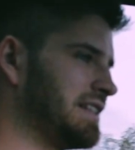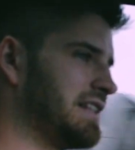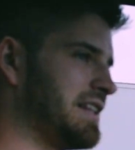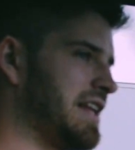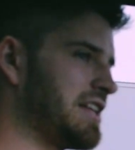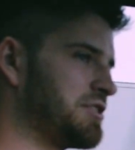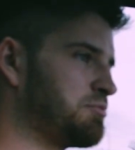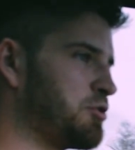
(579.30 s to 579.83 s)

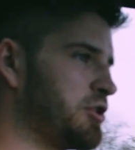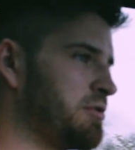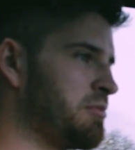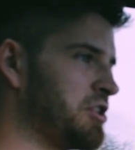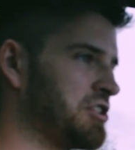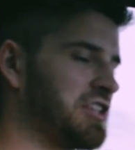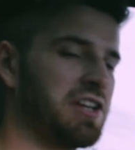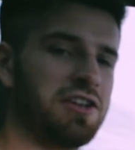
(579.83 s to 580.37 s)
That's pretty
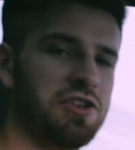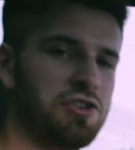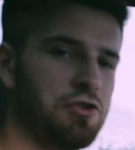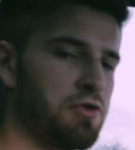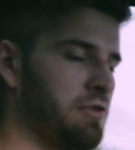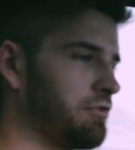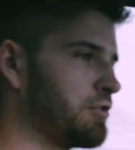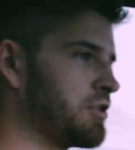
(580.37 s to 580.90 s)
much going to do
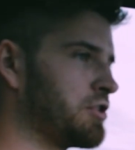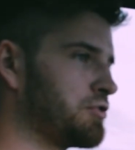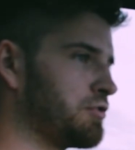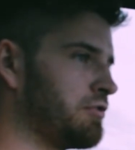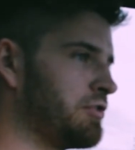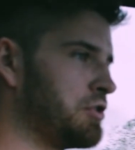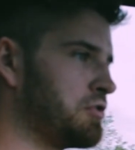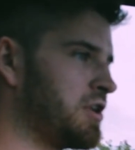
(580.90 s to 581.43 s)
it for this
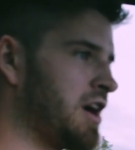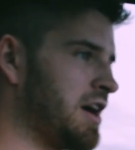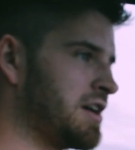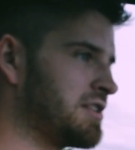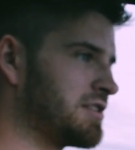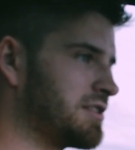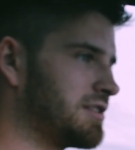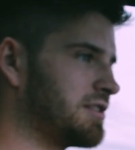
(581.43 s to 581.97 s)
review,
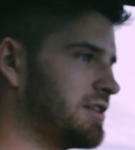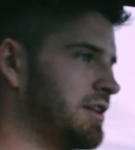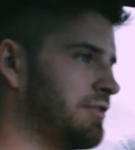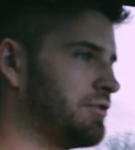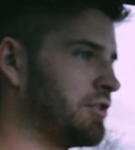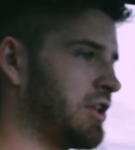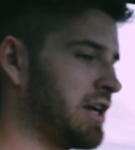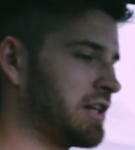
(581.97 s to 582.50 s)
guys. If
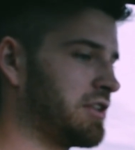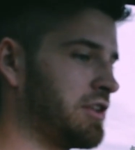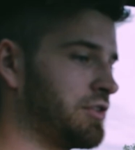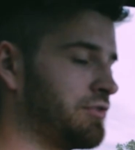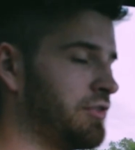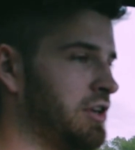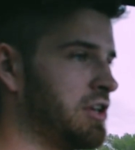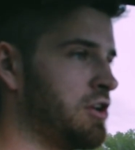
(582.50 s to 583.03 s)
you liked this
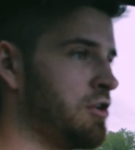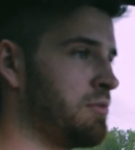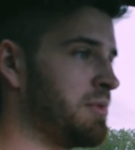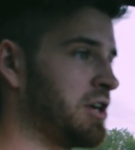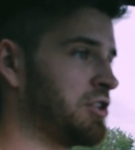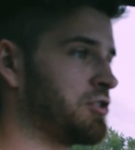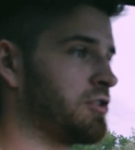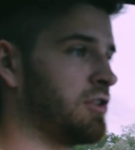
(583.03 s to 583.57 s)
video,
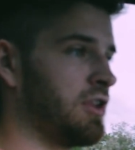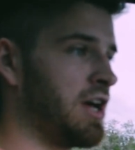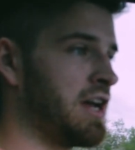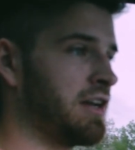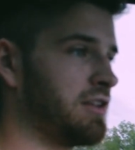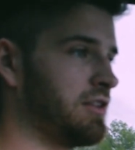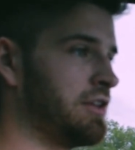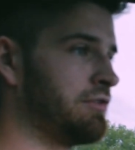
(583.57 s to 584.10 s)
make sure to
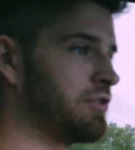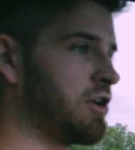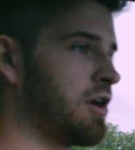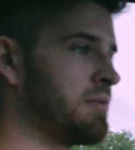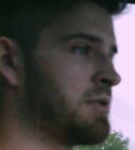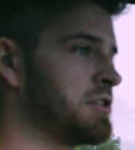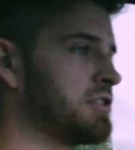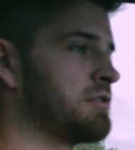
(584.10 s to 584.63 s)
like, leave
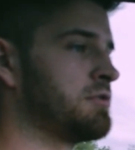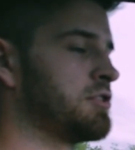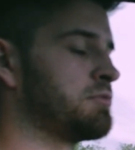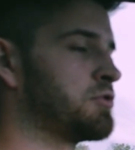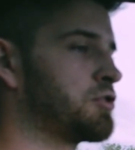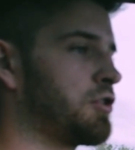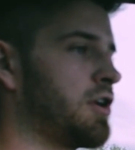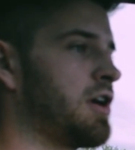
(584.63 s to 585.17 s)
comments, and
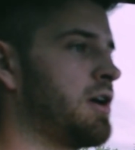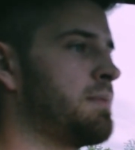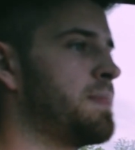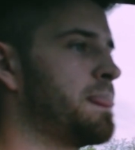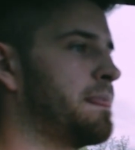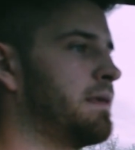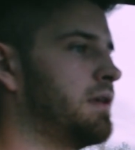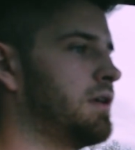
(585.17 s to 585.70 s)
subscribe.
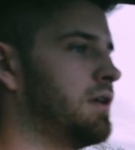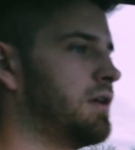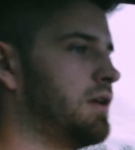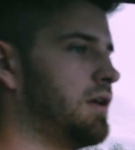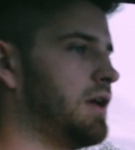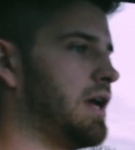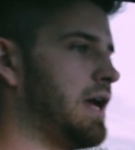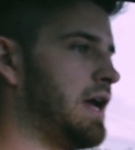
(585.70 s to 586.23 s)

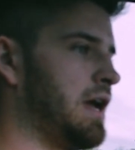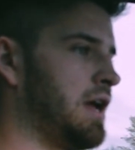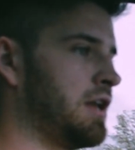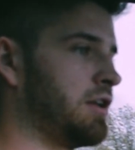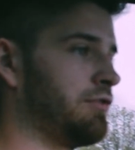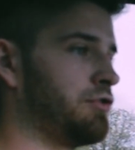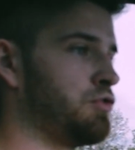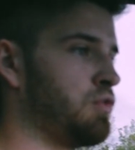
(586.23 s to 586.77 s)
And
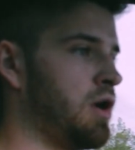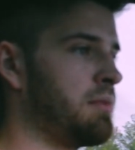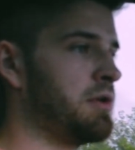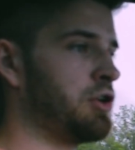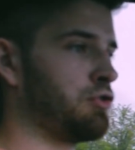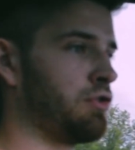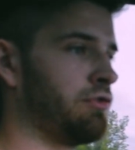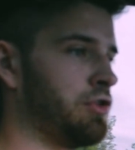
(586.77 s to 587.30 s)
if you want me
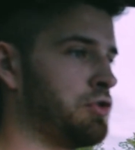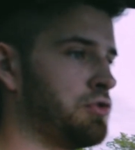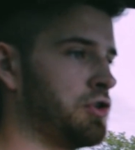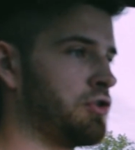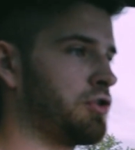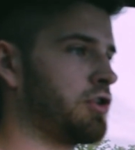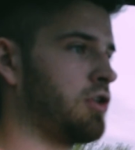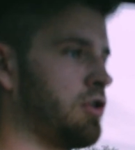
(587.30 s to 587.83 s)
to review
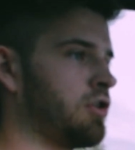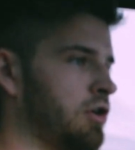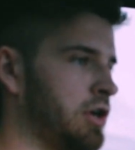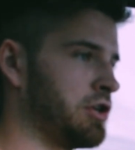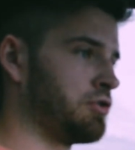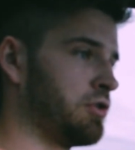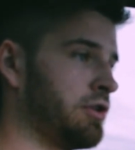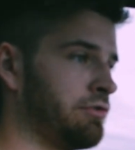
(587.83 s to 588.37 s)
your car and
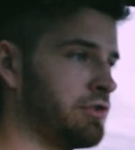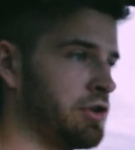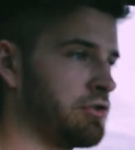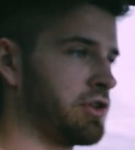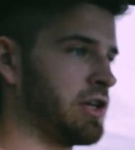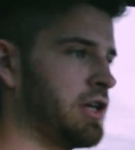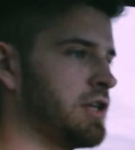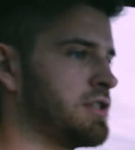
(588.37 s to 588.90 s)
you live near
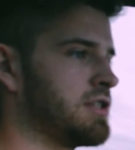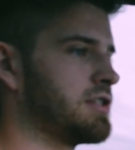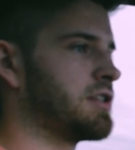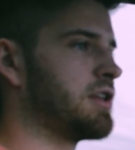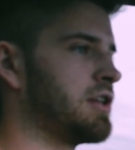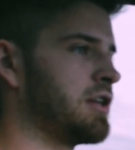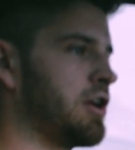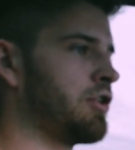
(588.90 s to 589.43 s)
the Kansas
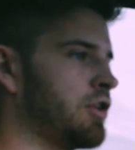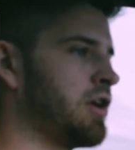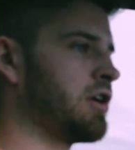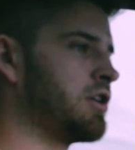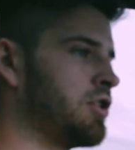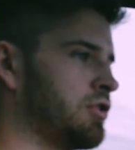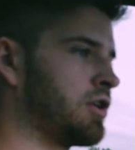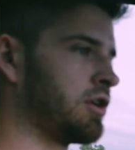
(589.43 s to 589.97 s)
City area,
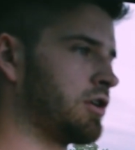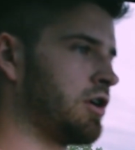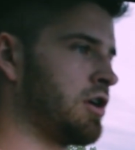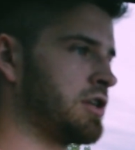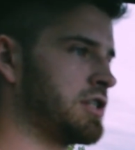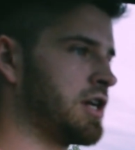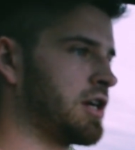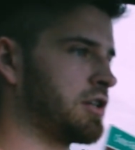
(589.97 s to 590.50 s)
you can
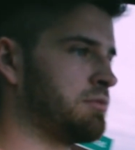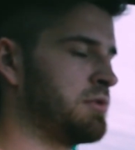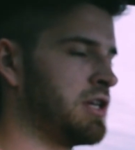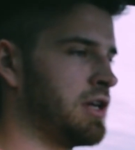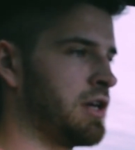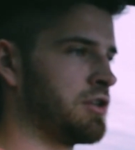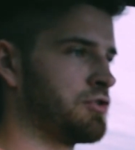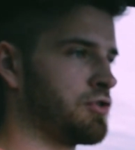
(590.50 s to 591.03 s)
contact me
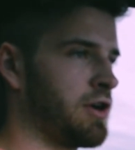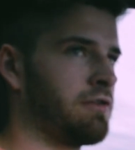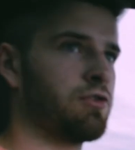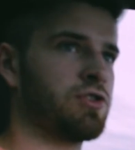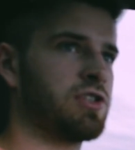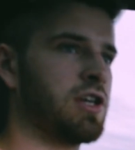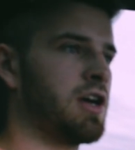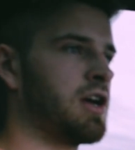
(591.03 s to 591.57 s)
at
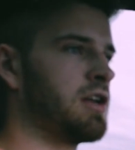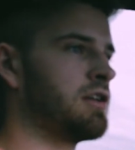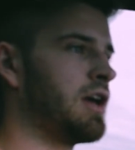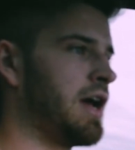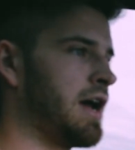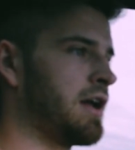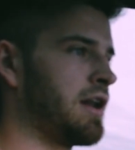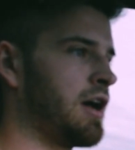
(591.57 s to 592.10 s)

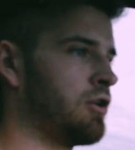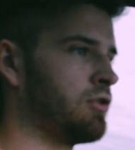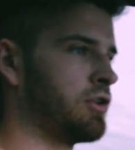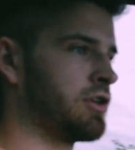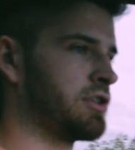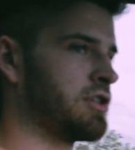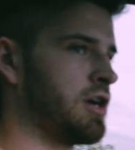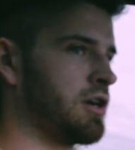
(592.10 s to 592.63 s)

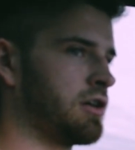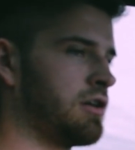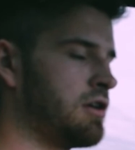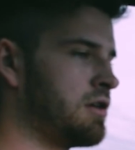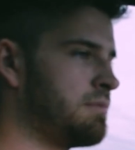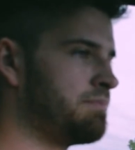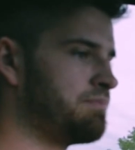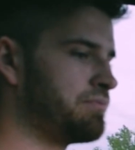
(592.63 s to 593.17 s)

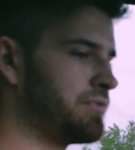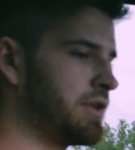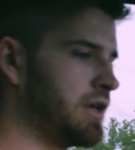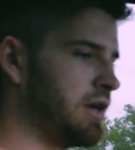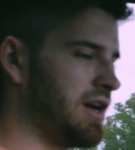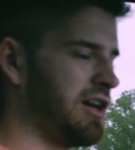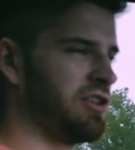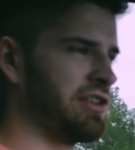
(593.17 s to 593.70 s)

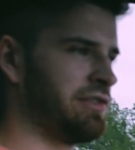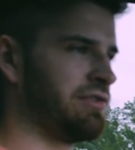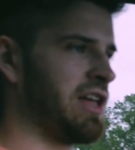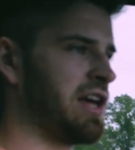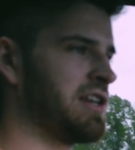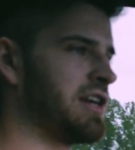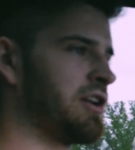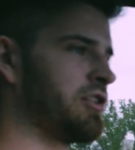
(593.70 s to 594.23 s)
driverside@outlook.com. I'll leave
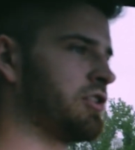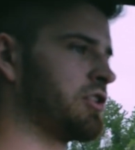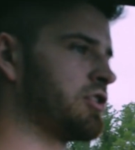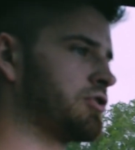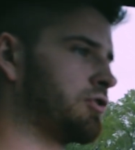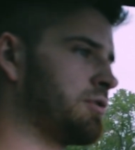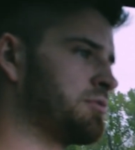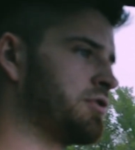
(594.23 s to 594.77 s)
that down in the
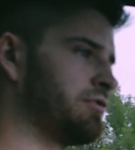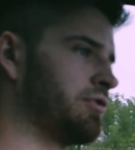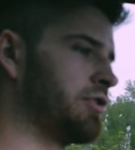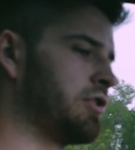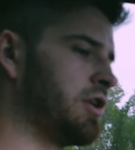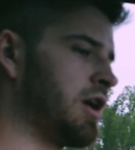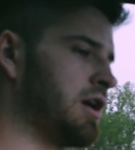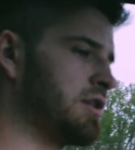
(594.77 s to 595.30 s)
description for you
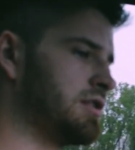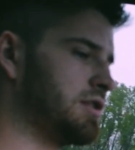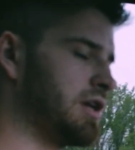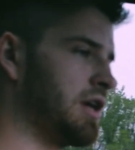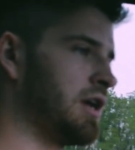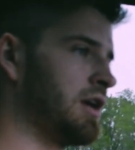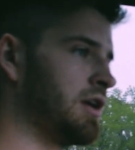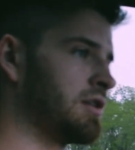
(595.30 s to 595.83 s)
guys,
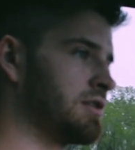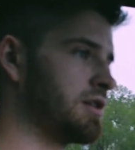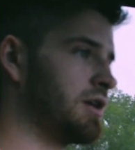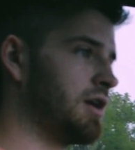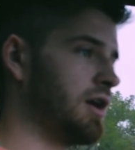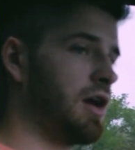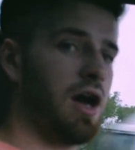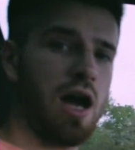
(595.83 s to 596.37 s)
and
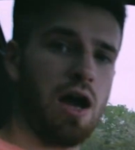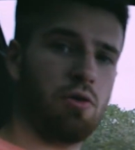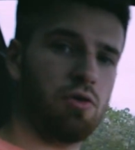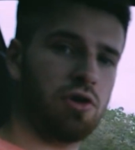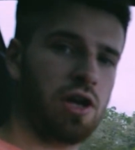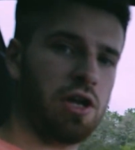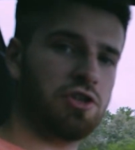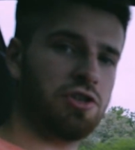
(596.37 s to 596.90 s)
I will
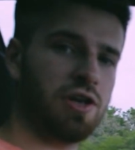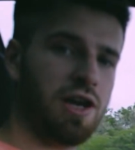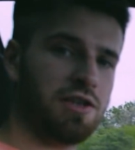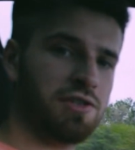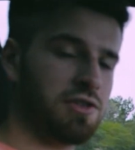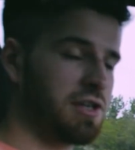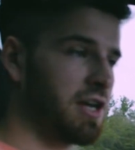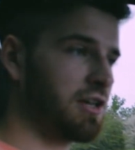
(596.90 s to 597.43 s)
catch you guys
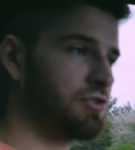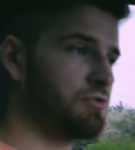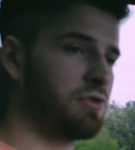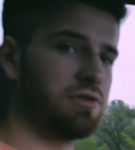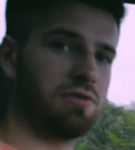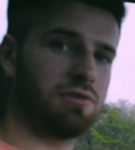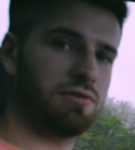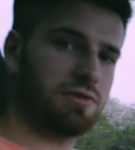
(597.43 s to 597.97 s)
in the next one.
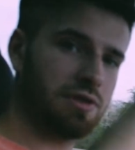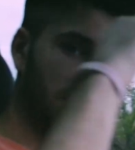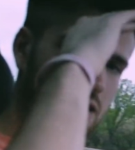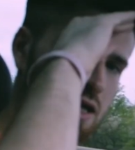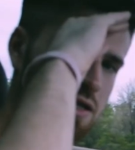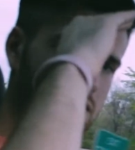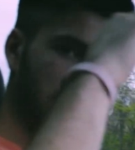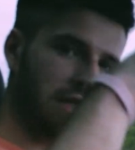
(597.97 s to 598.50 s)

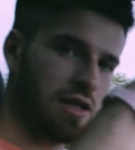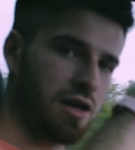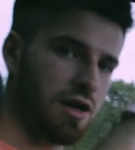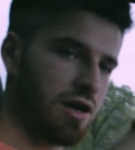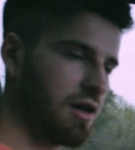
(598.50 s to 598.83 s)
See ya.